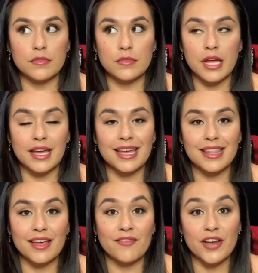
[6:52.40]
like in
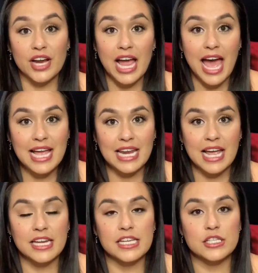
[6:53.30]
the very high
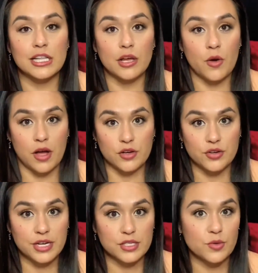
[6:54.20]
90s, low
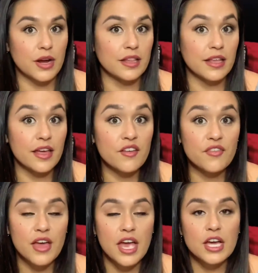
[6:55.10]
hundreds where I
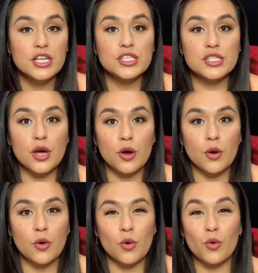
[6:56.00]
live.
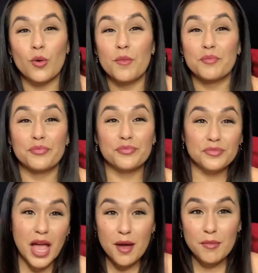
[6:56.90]
So
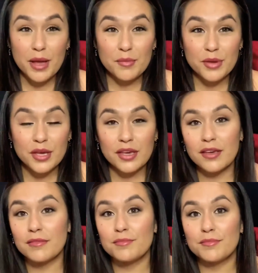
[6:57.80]
that might
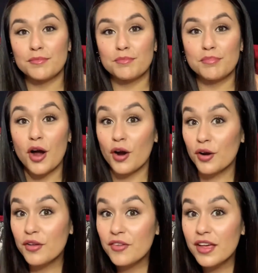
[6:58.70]
be
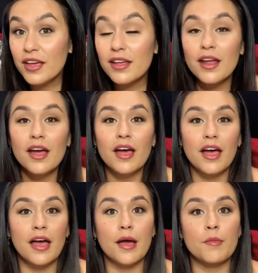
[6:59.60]
part of it.
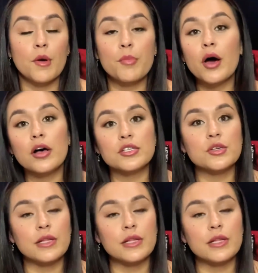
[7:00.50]
But also